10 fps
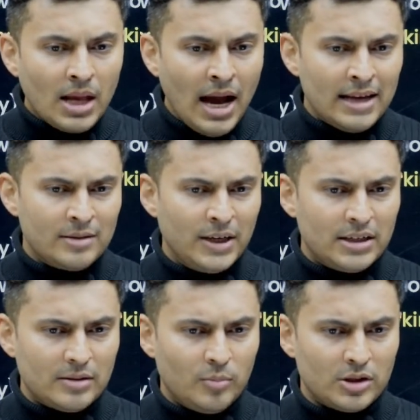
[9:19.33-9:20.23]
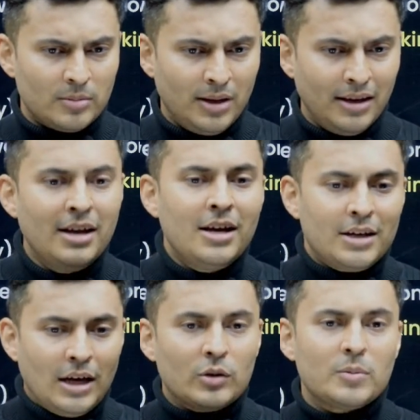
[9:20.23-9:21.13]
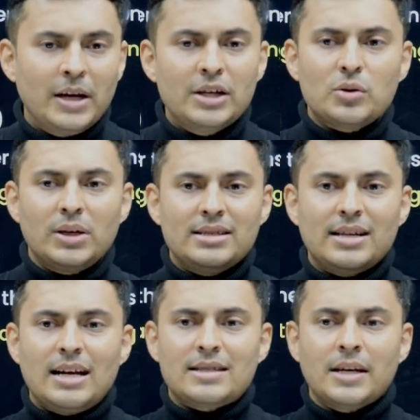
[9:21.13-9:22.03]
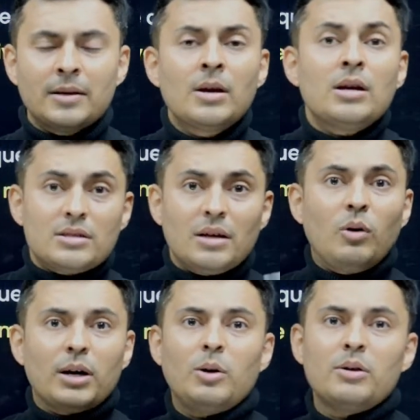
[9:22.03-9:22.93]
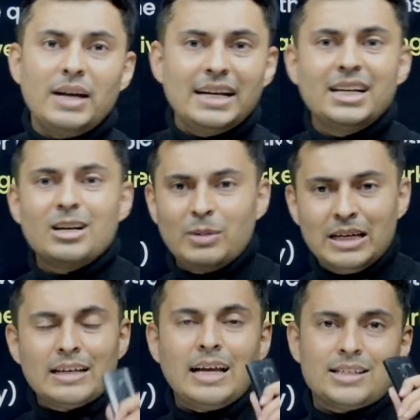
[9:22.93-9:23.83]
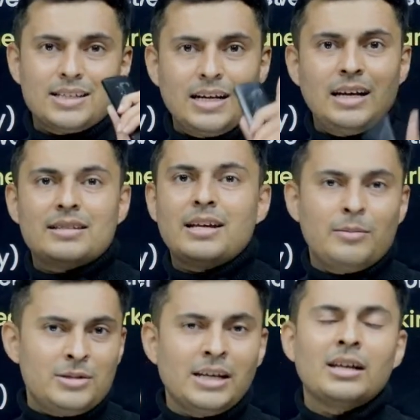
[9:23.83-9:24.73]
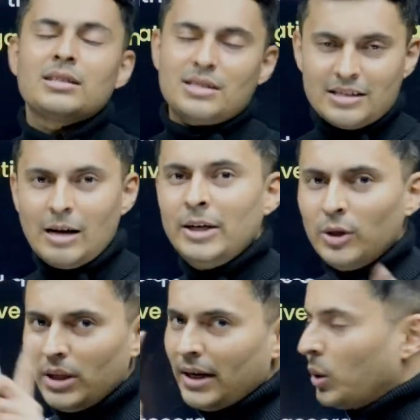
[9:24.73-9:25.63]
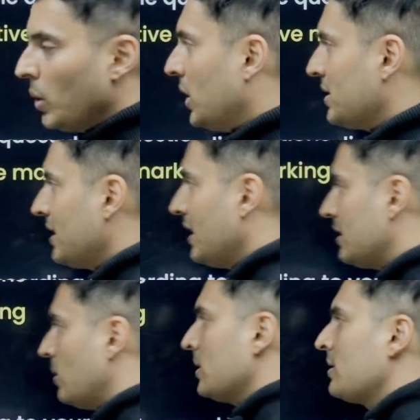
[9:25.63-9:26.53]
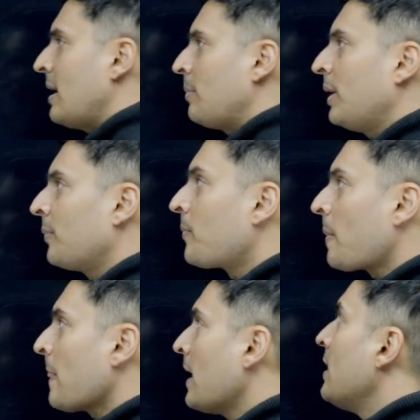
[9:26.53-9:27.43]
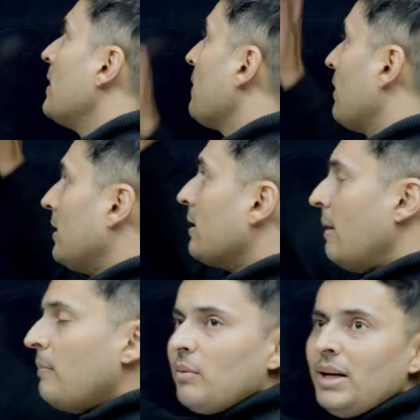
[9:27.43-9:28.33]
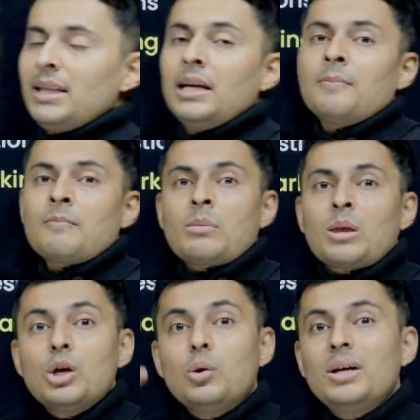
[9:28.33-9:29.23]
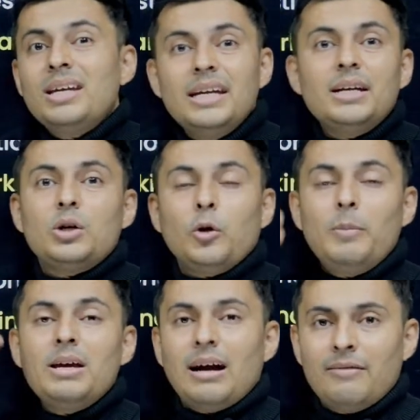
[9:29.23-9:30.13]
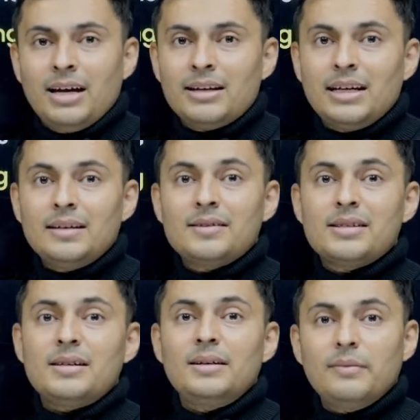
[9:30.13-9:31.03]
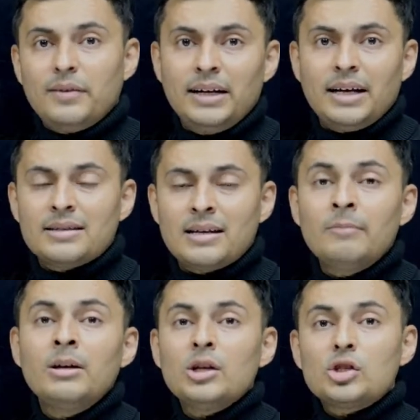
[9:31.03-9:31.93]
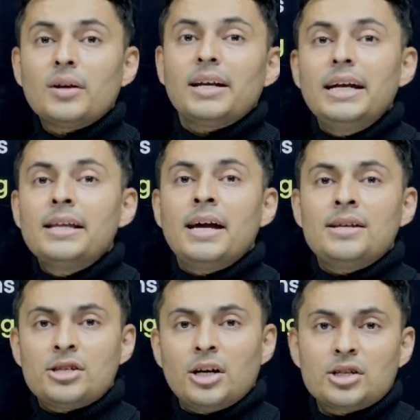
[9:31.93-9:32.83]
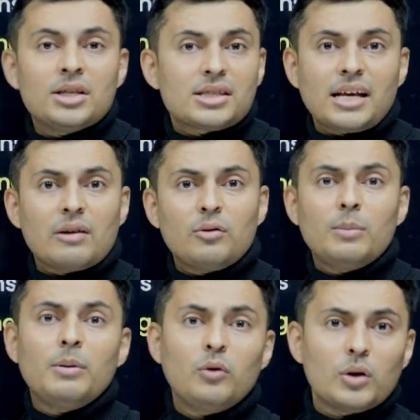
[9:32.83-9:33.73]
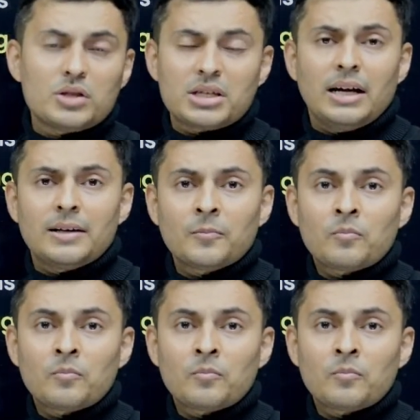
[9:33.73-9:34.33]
As much as possible. Now, many students are asking, sir, what about VIT Triple E classes and SRMJEE classes? Coming to that, hold on, series launch is happening. Remember one thing, you need to be aware that this is a different exam so read the instructions carefully before you start